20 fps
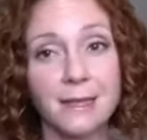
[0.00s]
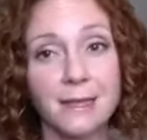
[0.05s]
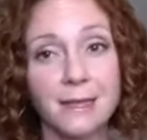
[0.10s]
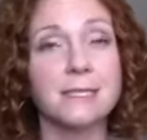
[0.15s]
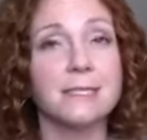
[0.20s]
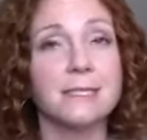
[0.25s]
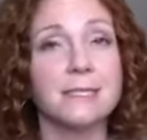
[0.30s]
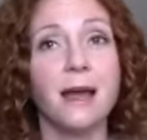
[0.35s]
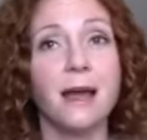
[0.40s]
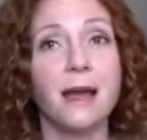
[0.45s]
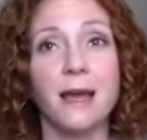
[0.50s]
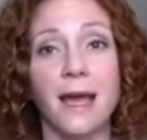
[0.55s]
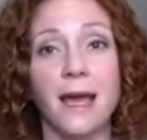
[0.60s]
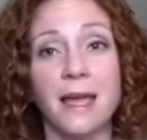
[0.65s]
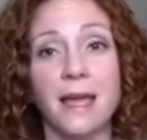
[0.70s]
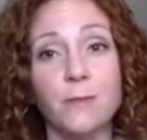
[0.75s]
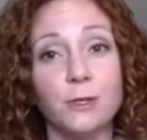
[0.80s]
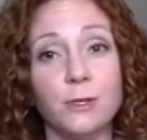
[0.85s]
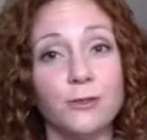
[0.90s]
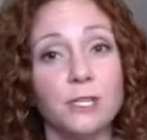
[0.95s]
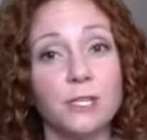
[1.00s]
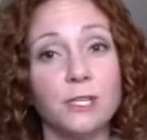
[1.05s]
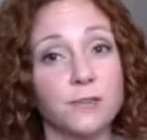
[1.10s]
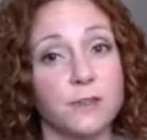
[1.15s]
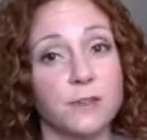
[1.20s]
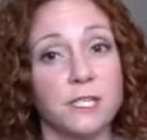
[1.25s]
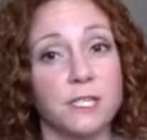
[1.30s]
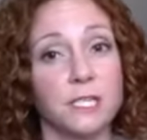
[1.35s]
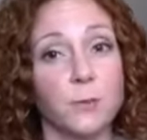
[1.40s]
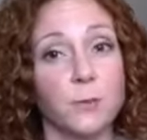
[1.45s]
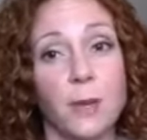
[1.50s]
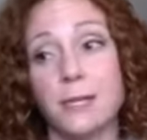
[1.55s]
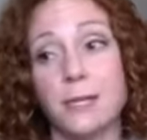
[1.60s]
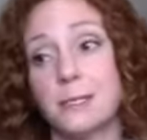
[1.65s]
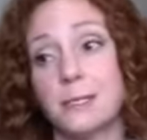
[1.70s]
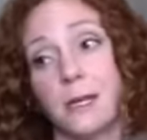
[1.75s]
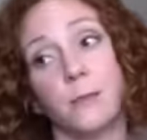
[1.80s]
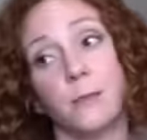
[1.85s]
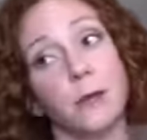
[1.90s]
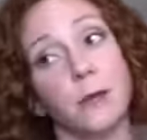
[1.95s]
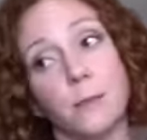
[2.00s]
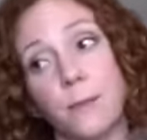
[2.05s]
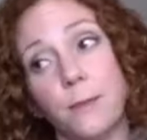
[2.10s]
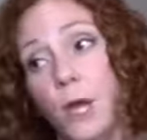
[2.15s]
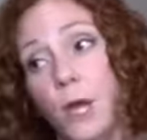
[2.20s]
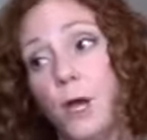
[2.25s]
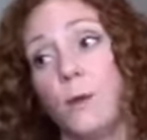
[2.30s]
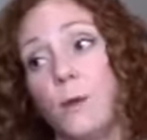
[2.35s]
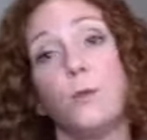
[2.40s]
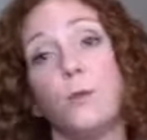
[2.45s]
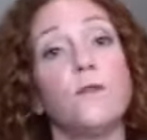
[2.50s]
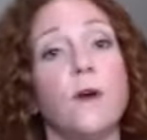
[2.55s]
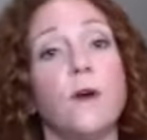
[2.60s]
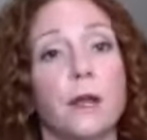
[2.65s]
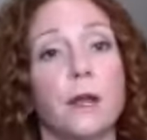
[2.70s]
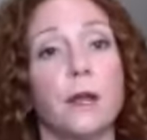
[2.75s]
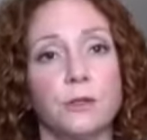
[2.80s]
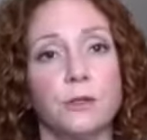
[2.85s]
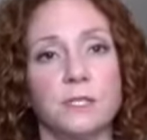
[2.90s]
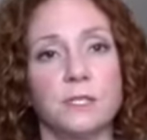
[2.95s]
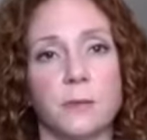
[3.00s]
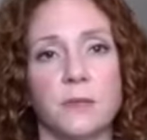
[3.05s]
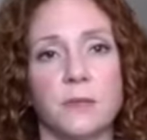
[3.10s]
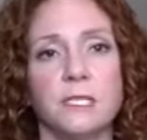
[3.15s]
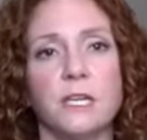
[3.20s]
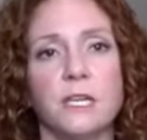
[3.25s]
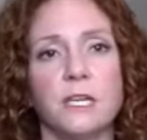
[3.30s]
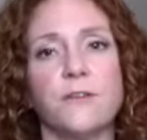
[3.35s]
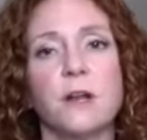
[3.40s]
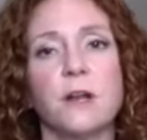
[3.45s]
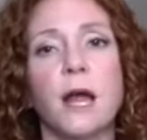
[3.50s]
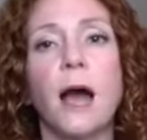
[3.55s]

This is not a, hey, I'm gonna do this for 6 weeks and I'm gonna move on and do something different.